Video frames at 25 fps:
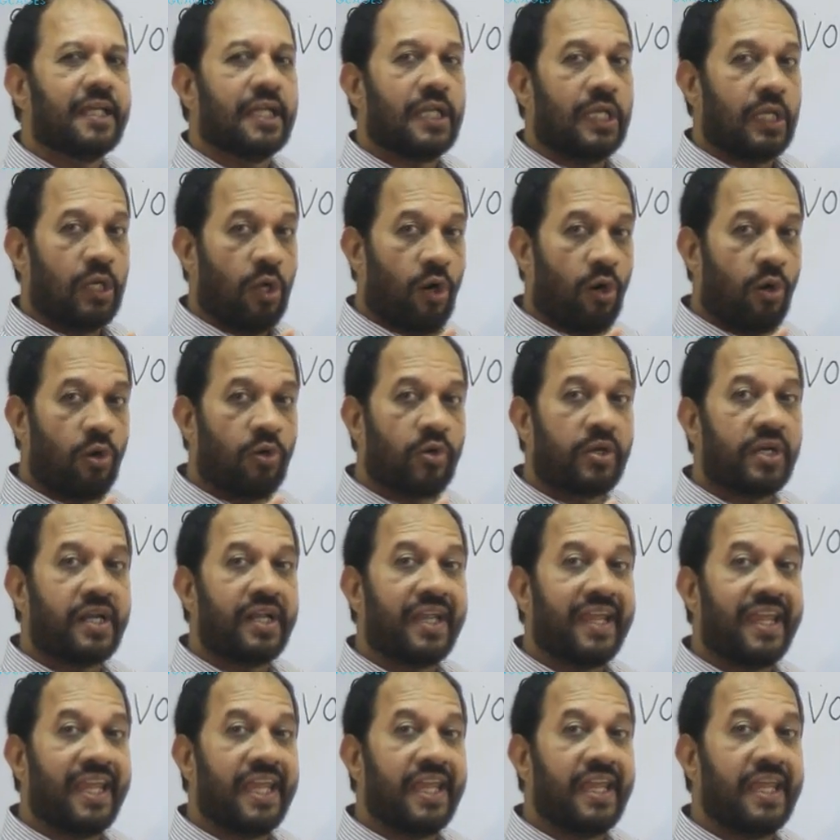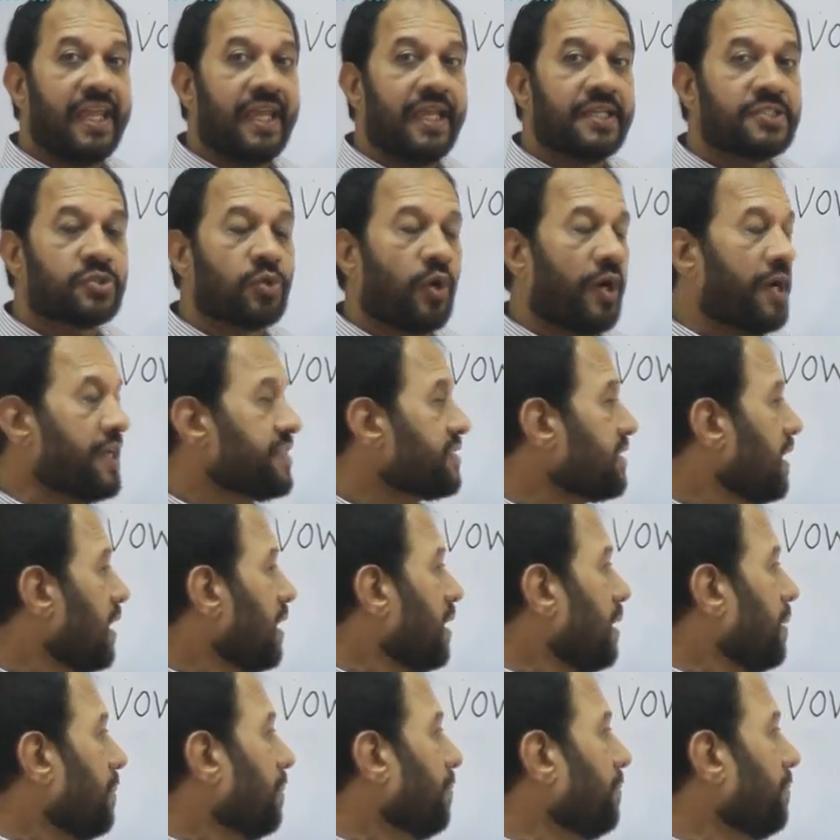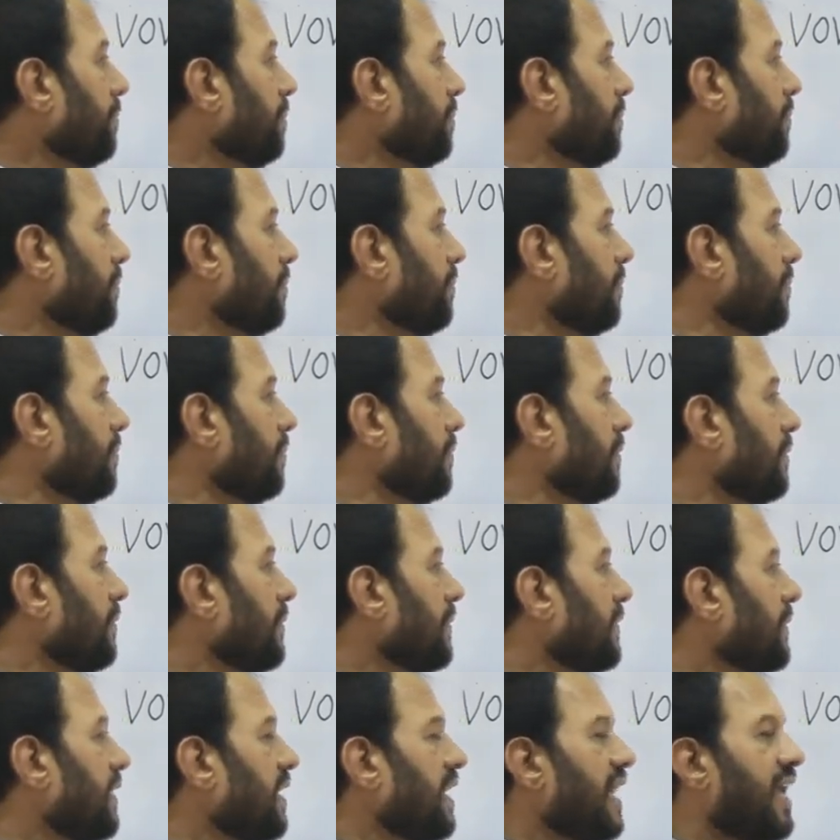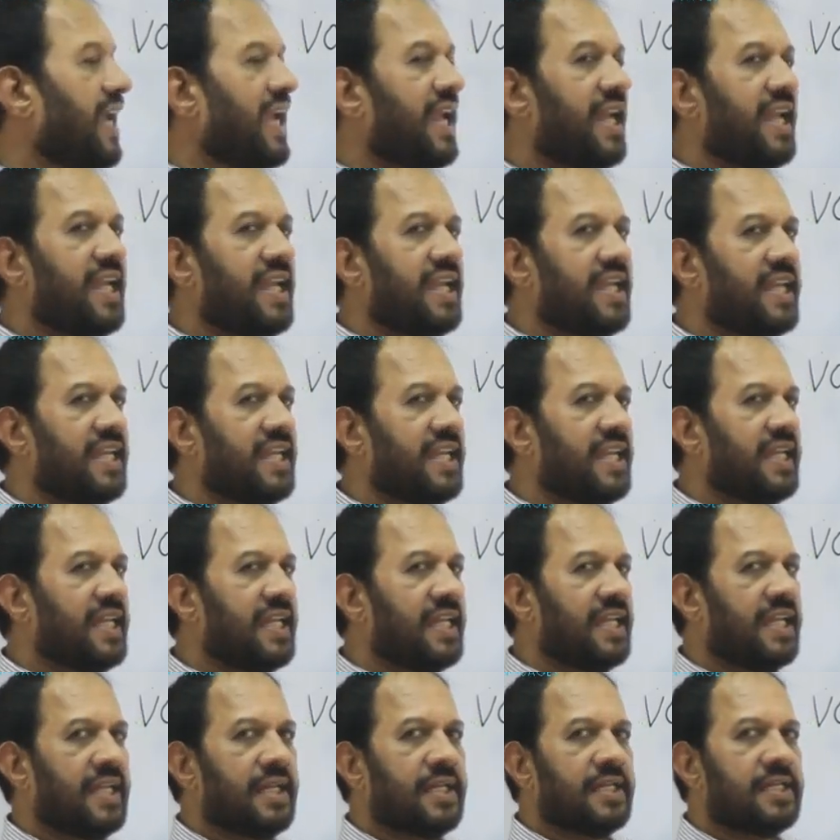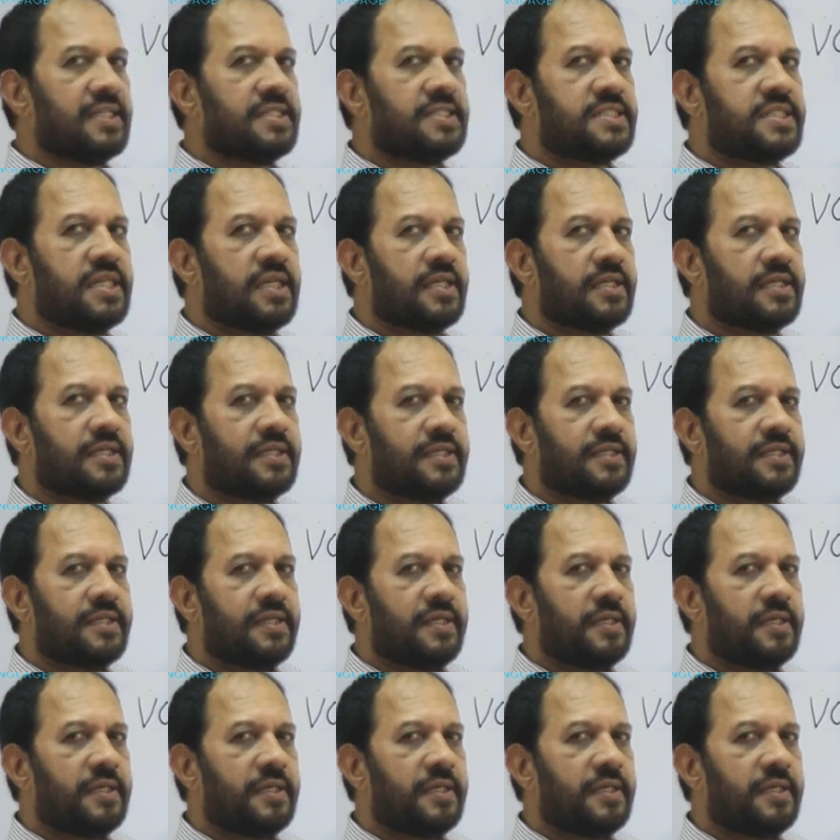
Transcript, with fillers: longer A. So it's mm, A, D.